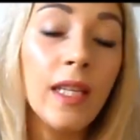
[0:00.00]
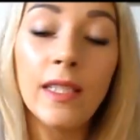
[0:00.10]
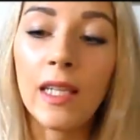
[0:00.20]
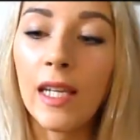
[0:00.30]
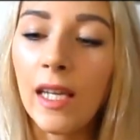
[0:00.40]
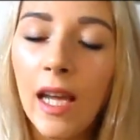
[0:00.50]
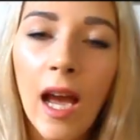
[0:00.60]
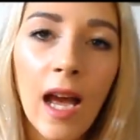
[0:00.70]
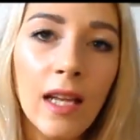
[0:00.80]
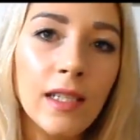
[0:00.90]
easily,
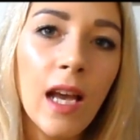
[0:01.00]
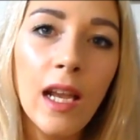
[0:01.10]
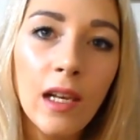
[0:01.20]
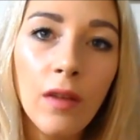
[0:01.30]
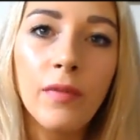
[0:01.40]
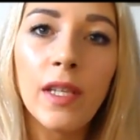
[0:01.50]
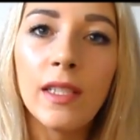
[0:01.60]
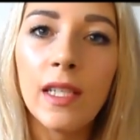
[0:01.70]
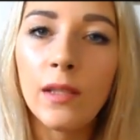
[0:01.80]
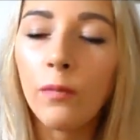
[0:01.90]
and I love
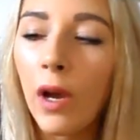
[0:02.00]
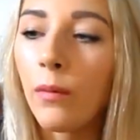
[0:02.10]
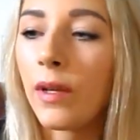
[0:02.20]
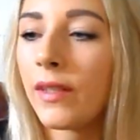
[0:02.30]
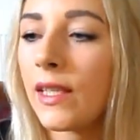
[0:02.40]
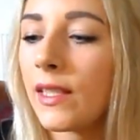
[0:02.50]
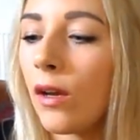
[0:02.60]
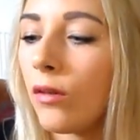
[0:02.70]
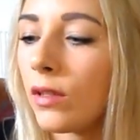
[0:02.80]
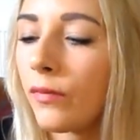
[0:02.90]
this. It's well worth getting
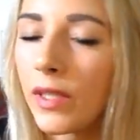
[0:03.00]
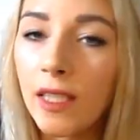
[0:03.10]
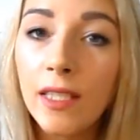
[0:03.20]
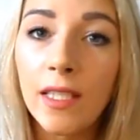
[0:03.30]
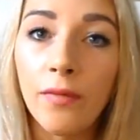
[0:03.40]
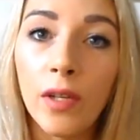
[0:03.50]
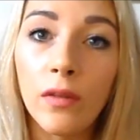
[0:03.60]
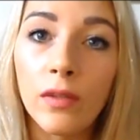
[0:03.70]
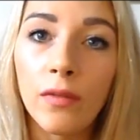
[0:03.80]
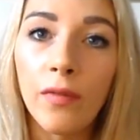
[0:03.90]
hold of. It is
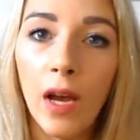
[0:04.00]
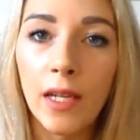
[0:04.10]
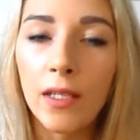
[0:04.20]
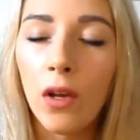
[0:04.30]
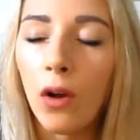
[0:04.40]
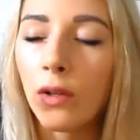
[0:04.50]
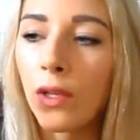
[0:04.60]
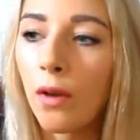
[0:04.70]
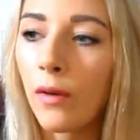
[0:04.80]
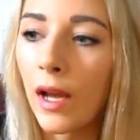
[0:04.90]
difficult to find,
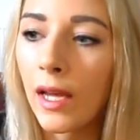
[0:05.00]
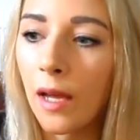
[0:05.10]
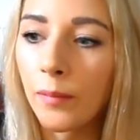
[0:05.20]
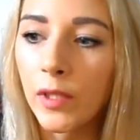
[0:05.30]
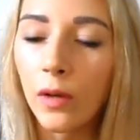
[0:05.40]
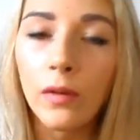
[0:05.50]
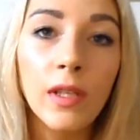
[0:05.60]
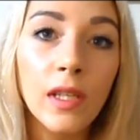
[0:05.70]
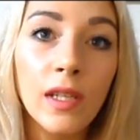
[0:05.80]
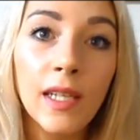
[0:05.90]
although I am told
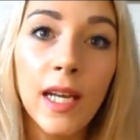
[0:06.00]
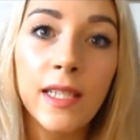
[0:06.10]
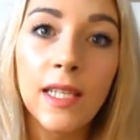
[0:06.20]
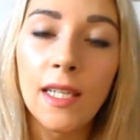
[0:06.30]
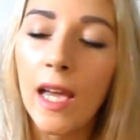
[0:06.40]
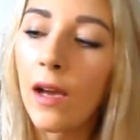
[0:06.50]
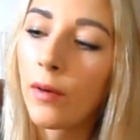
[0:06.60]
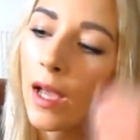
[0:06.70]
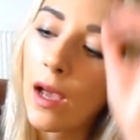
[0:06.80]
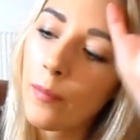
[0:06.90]
that you can get it now
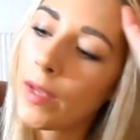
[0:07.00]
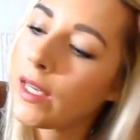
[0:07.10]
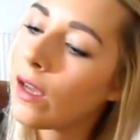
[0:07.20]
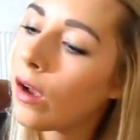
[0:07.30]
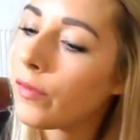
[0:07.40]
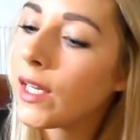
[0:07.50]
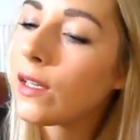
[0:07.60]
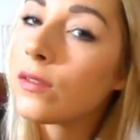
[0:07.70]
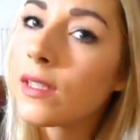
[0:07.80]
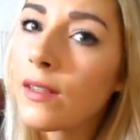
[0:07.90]
in Harvey
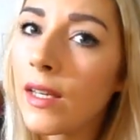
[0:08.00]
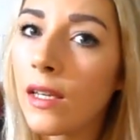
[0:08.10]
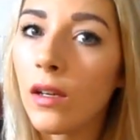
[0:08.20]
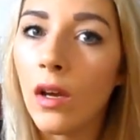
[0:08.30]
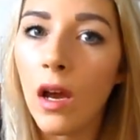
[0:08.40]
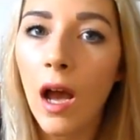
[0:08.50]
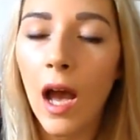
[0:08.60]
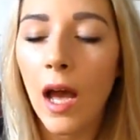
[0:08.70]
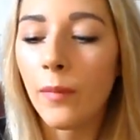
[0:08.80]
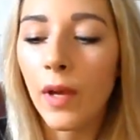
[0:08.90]
Nichols, I think,
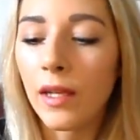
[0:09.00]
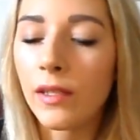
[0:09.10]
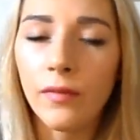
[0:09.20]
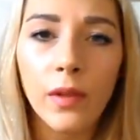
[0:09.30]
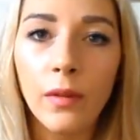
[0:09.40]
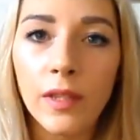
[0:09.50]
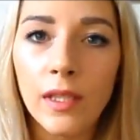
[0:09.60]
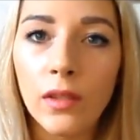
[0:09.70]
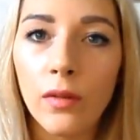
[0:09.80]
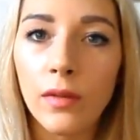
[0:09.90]
and a few other
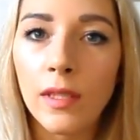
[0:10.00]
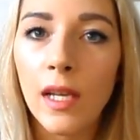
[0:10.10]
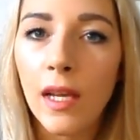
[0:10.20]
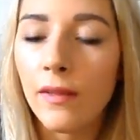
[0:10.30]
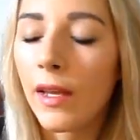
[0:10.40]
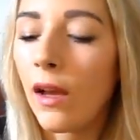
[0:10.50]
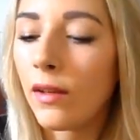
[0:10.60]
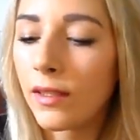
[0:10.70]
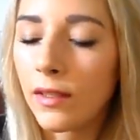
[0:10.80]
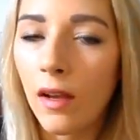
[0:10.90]
stores. They
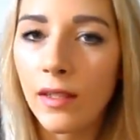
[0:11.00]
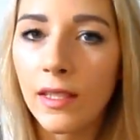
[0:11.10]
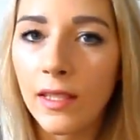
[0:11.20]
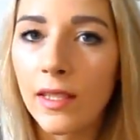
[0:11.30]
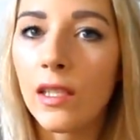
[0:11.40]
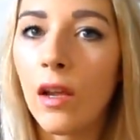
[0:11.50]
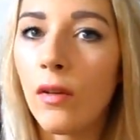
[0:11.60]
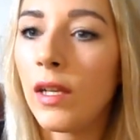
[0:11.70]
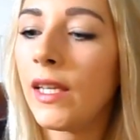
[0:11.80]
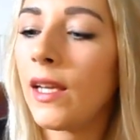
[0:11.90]
are starting to
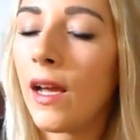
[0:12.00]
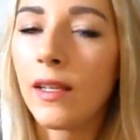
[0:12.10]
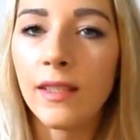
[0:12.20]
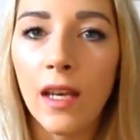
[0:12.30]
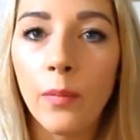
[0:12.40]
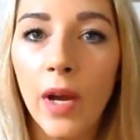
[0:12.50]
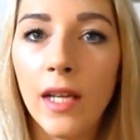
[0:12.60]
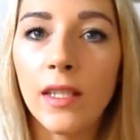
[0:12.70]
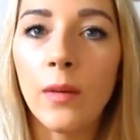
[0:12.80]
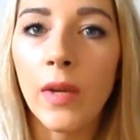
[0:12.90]
slowly sell
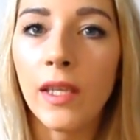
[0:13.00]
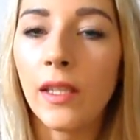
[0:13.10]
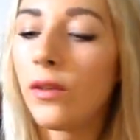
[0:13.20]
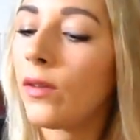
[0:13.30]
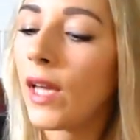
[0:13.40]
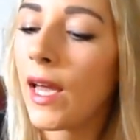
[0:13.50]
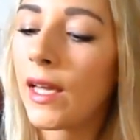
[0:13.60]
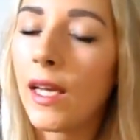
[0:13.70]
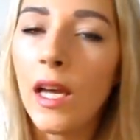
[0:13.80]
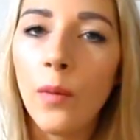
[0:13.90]
Bioderma in the
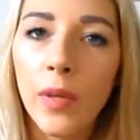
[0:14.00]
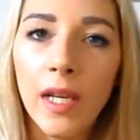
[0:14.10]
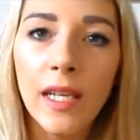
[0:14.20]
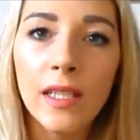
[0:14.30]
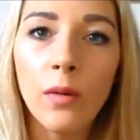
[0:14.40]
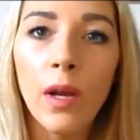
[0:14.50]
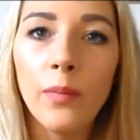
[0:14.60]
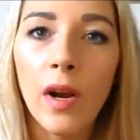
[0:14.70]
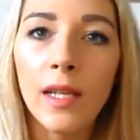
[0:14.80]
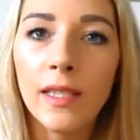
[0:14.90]
UK, but it is
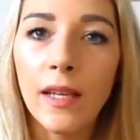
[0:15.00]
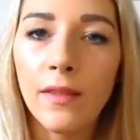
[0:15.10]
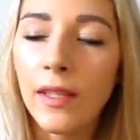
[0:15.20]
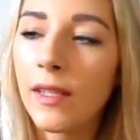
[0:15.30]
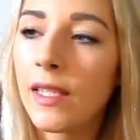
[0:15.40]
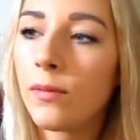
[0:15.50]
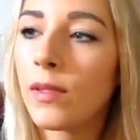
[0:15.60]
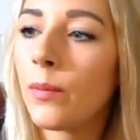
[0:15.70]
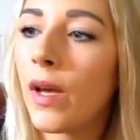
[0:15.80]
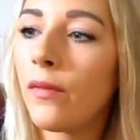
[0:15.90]
quite pricey. I think this
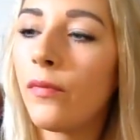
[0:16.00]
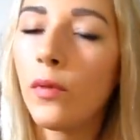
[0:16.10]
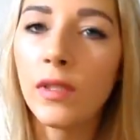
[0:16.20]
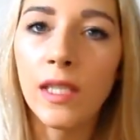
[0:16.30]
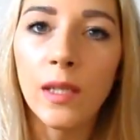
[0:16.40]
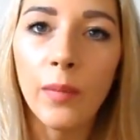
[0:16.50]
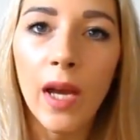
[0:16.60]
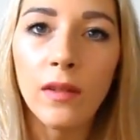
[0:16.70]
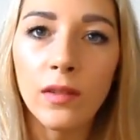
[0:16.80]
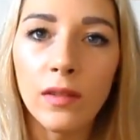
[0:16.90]
was about
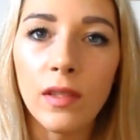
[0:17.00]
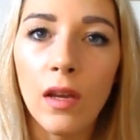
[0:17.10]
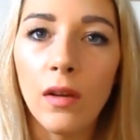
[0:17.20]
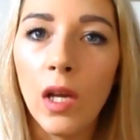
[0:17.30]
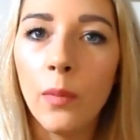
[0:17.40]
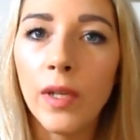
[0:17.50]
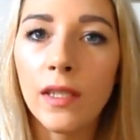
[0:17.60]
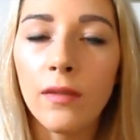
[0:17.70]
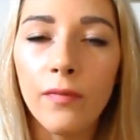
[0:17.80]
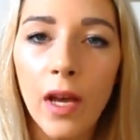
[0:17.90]
£14 or so, but
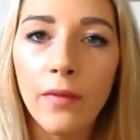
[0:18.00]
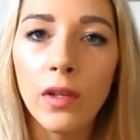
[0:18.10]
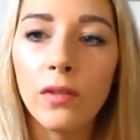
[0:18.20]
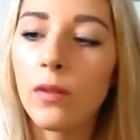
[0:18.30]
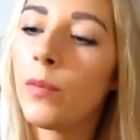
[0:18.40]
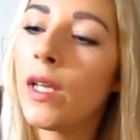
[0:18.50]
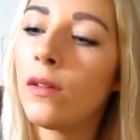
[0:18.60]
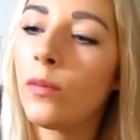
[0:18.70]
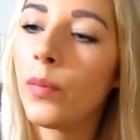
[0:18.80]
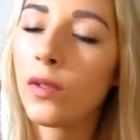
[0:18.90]
it's a
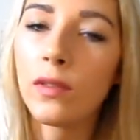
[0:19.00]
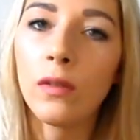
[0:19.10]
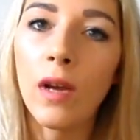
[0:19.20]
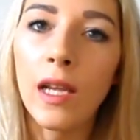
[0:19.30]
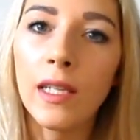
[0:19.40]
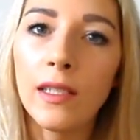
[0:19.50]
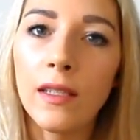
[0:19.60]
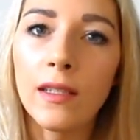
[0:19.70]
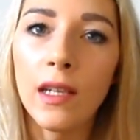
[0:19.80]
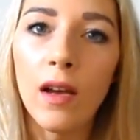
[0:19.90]
500ml bottle, and it
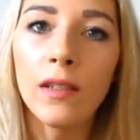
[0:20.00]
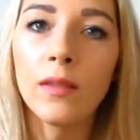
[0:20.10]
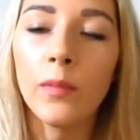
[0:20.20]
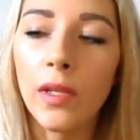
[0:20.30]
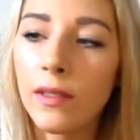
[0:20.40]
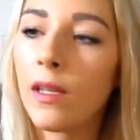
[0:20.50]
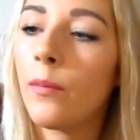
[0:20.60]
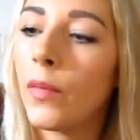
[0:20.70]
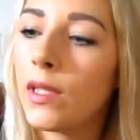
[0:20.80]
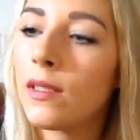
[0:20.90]
does last months
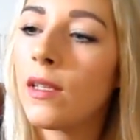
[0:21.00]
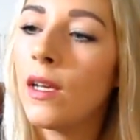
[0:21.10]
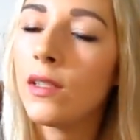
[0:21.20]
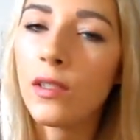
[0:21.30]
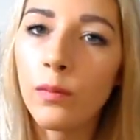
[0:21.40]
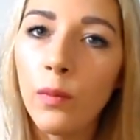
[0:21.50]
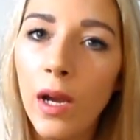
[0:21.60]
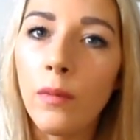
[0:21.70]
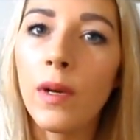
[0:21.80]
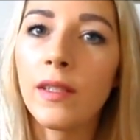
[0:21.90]
and months, so it's
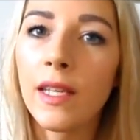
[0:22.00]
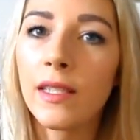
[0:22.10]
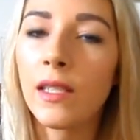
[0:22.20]
well worth